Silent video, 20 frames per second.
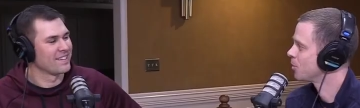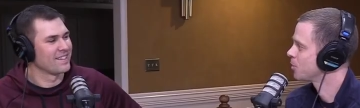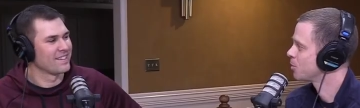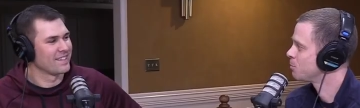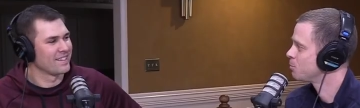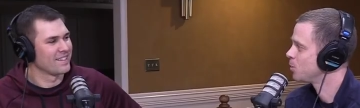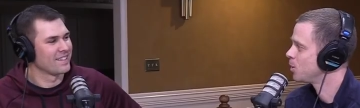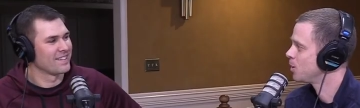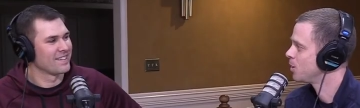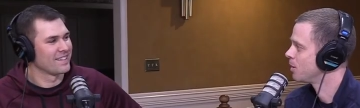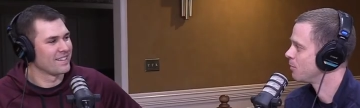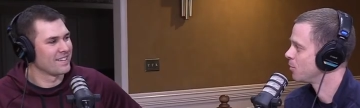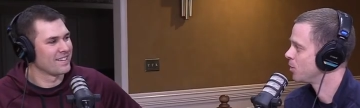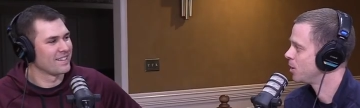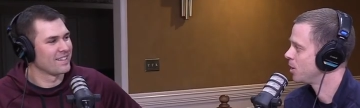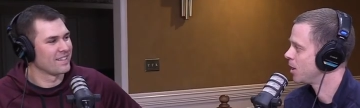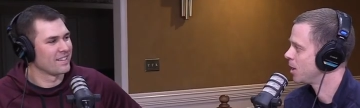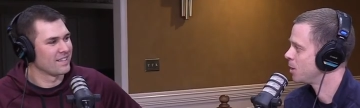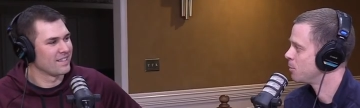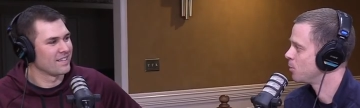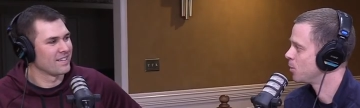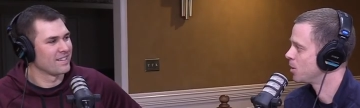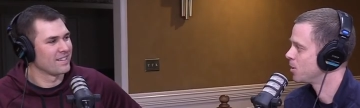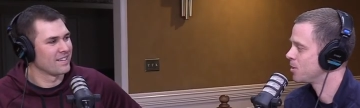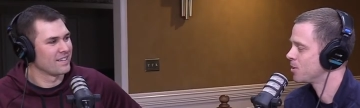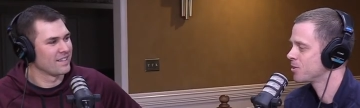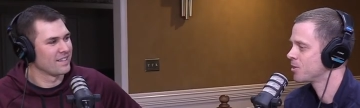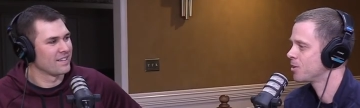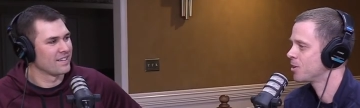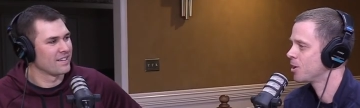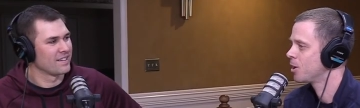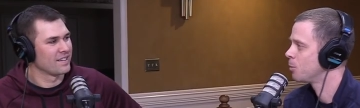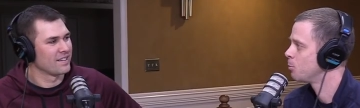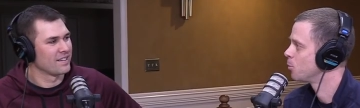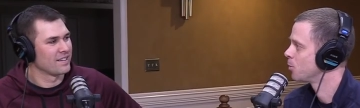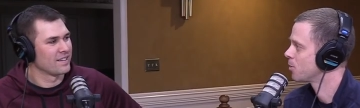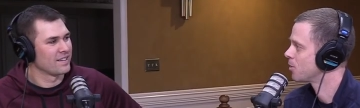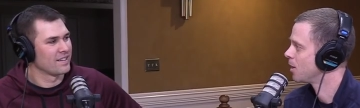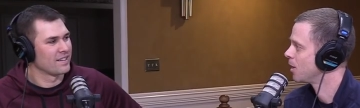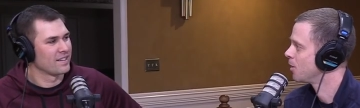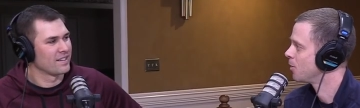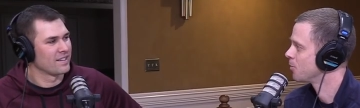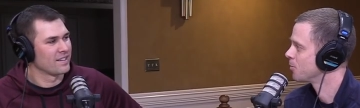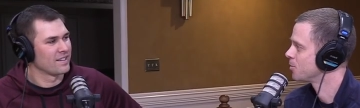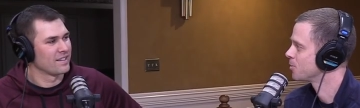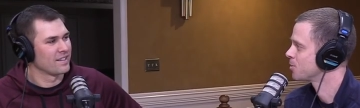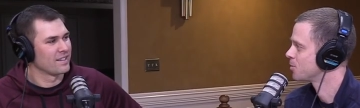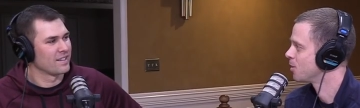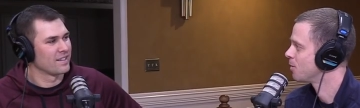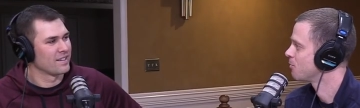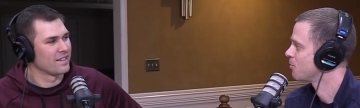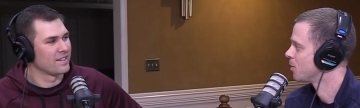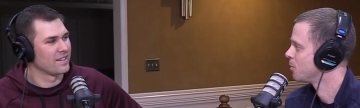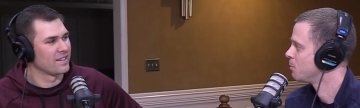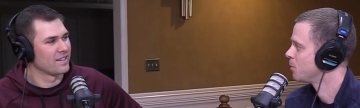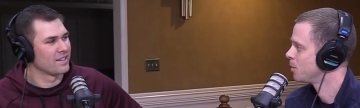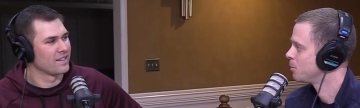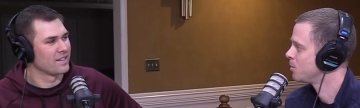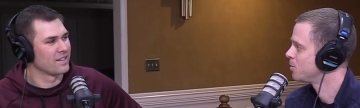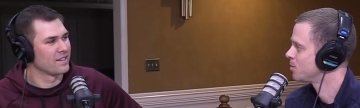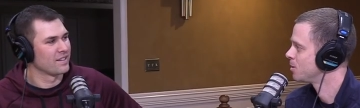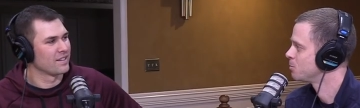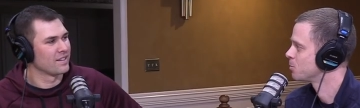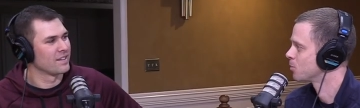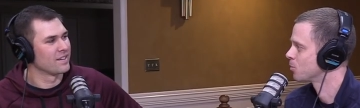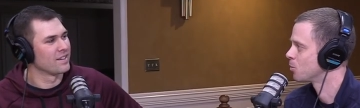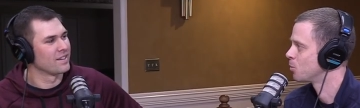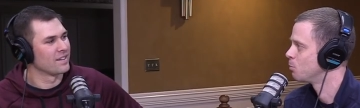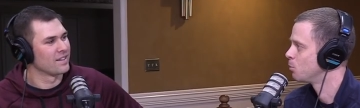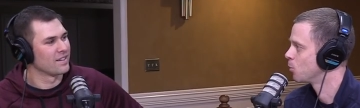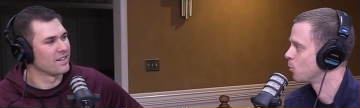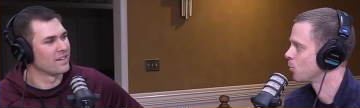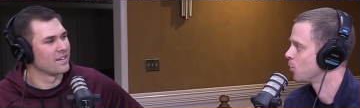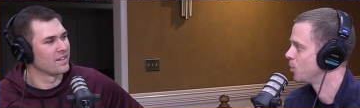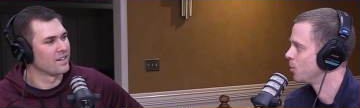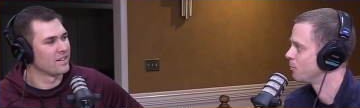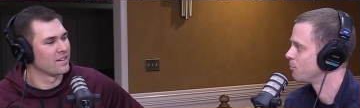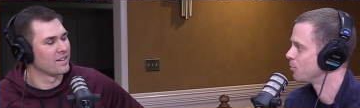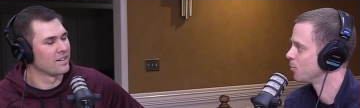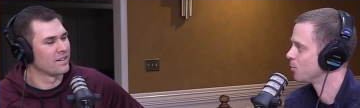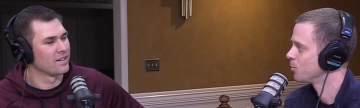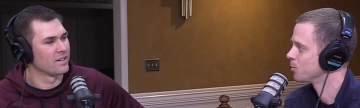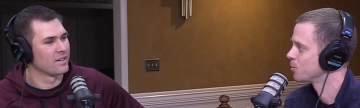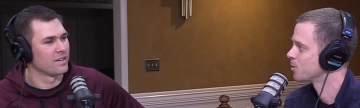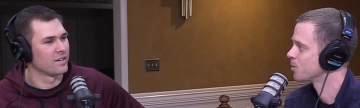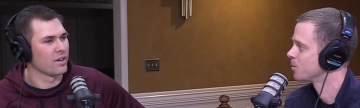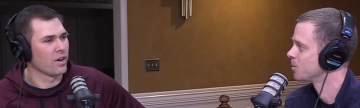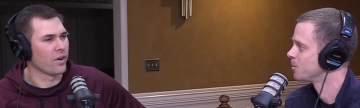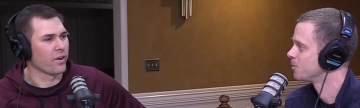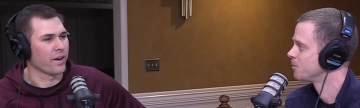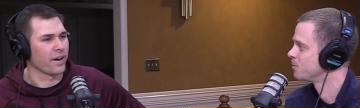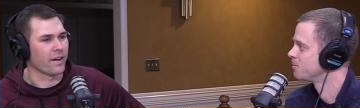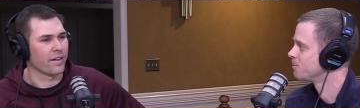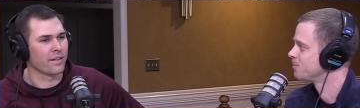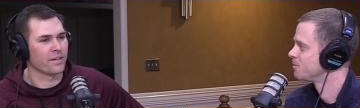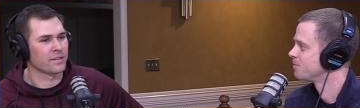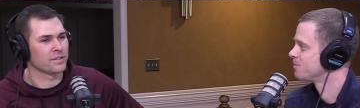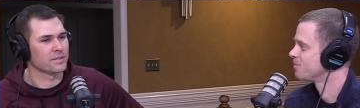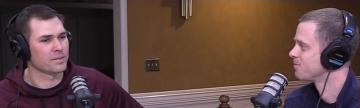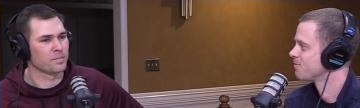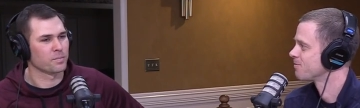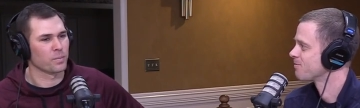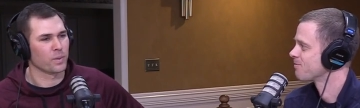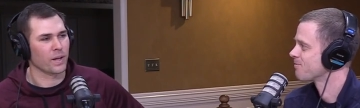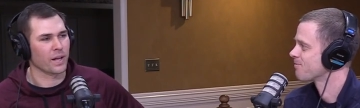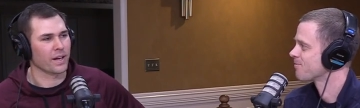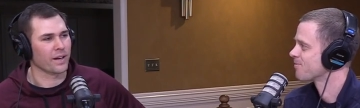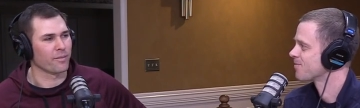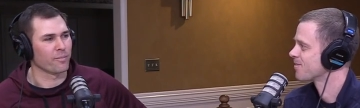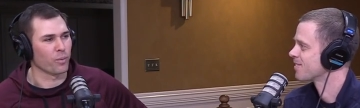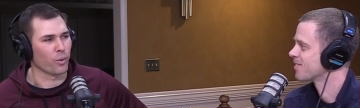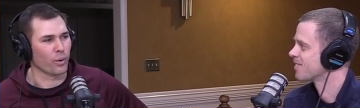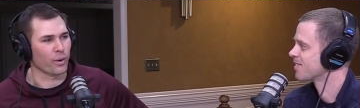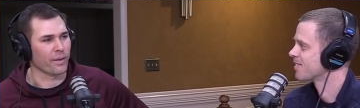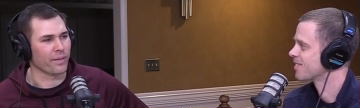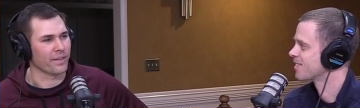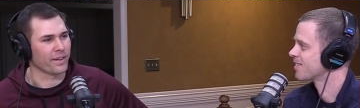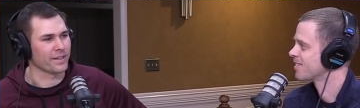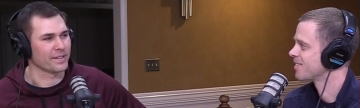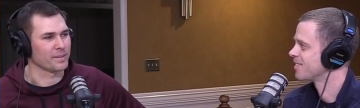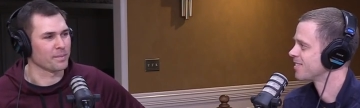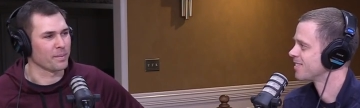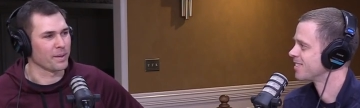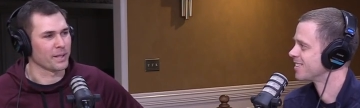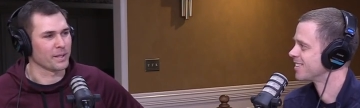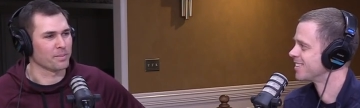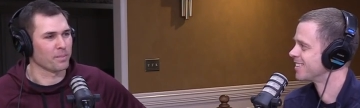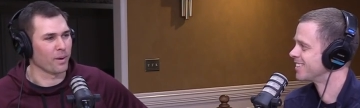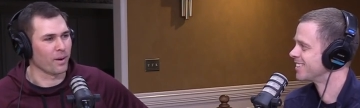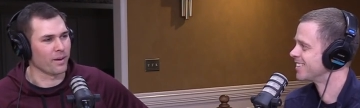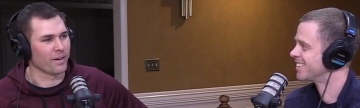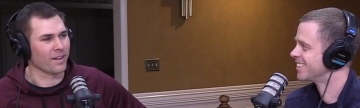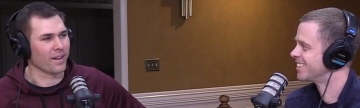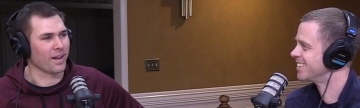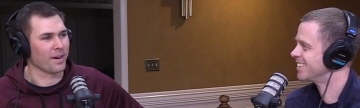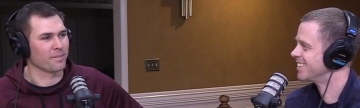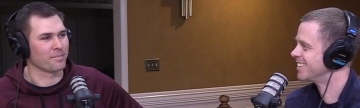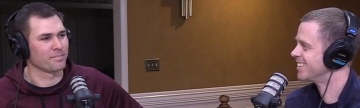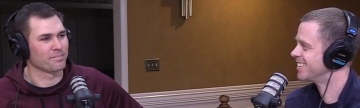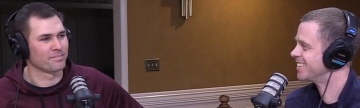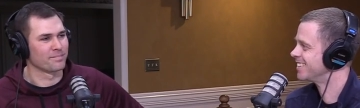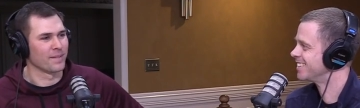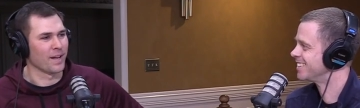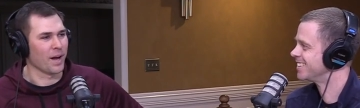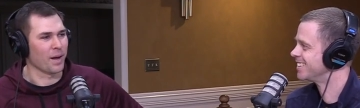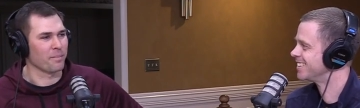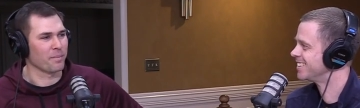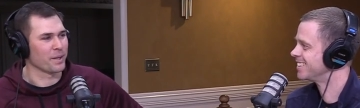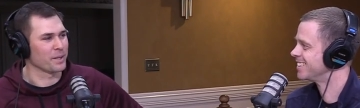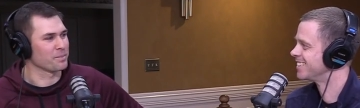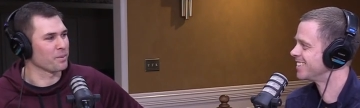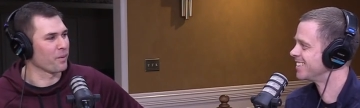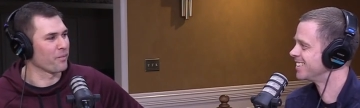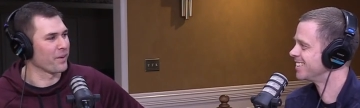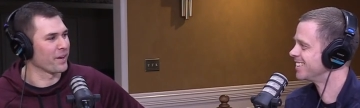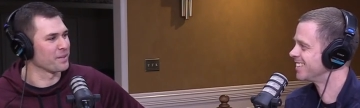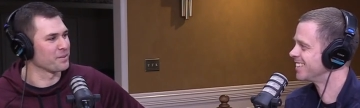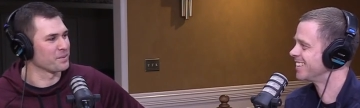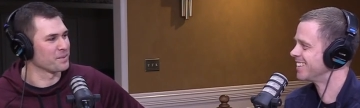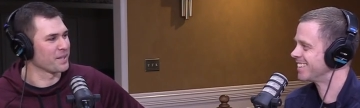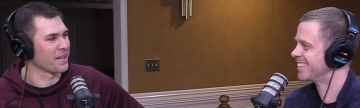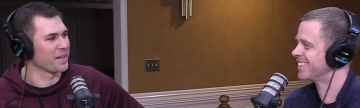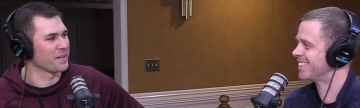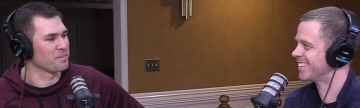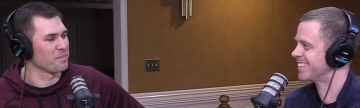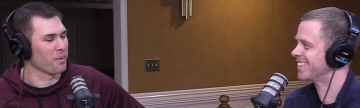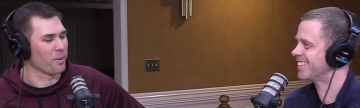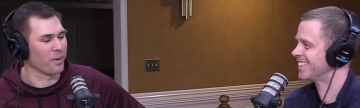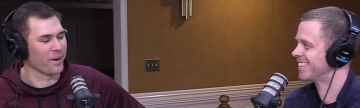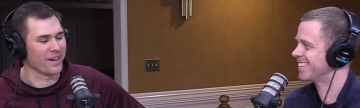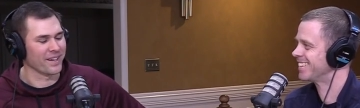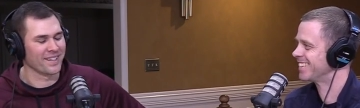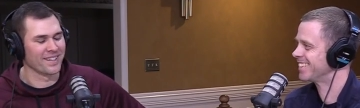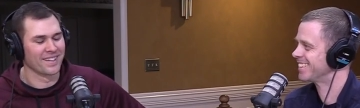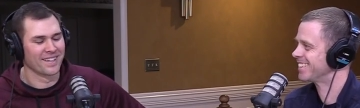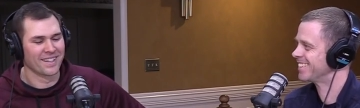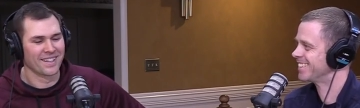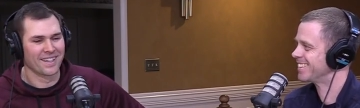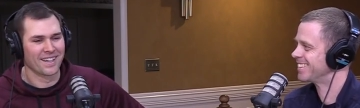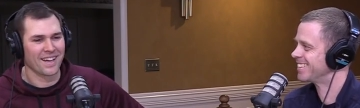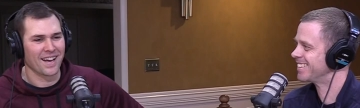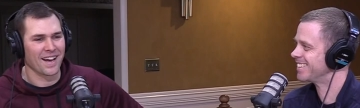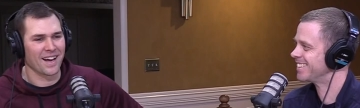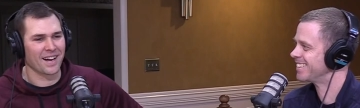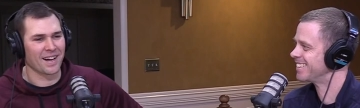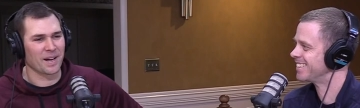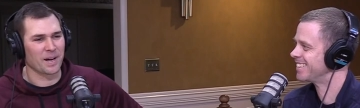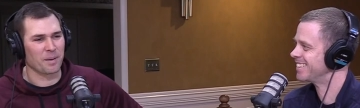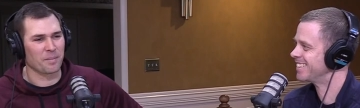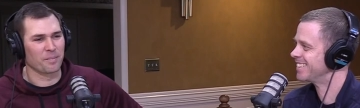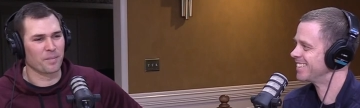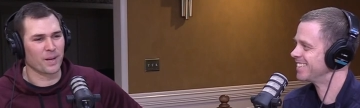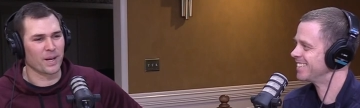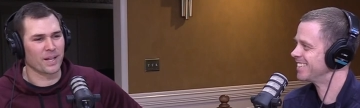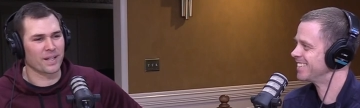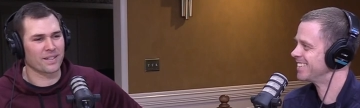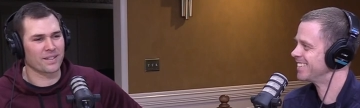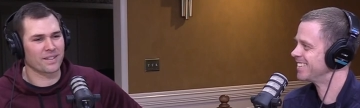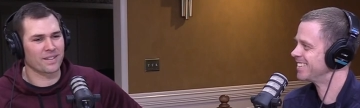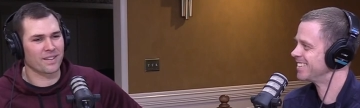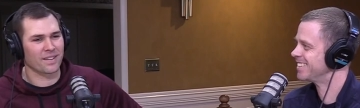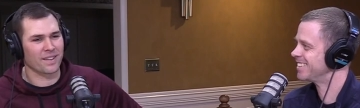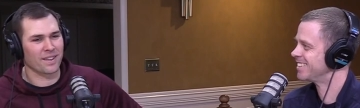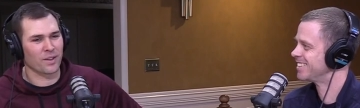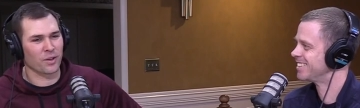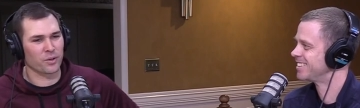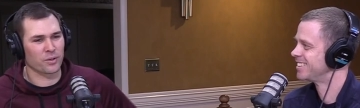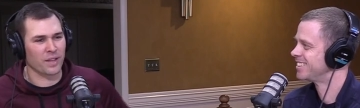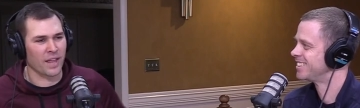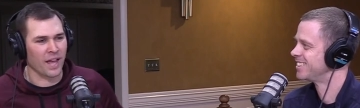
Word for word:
Speaker 1: and compete every night, but it doesn't come without the stuff that maybe seems a little boring at first. Oh yeah,
Speaker 2: there's plenty of boring things in baseball, and a lot of non-baseball fans would say it's boring. Um, but th